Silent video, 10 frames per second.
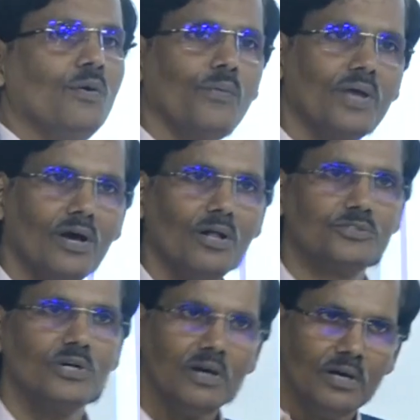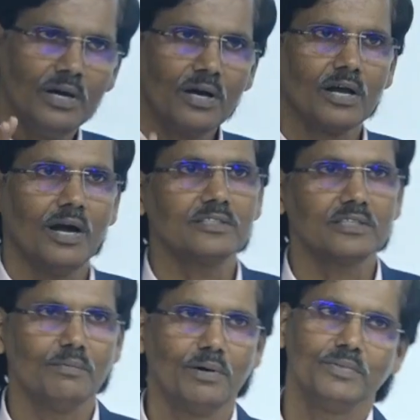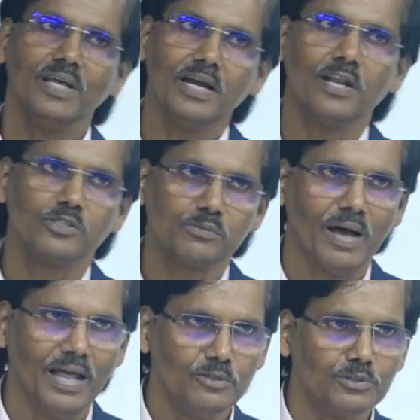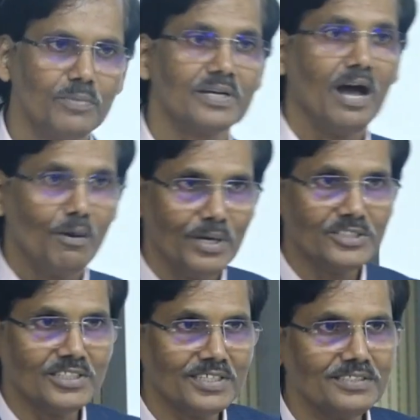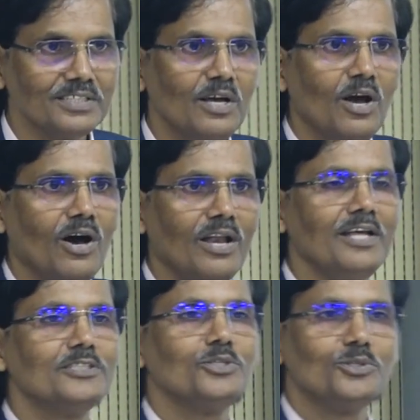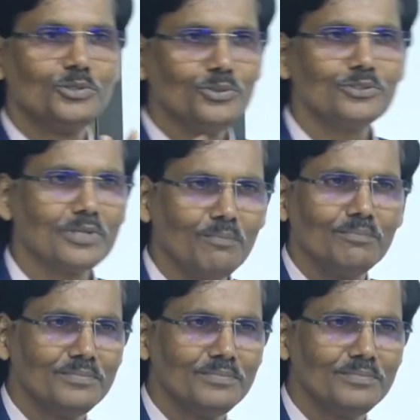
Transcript: we also got some of the reduced values. But how much it is, unless you do some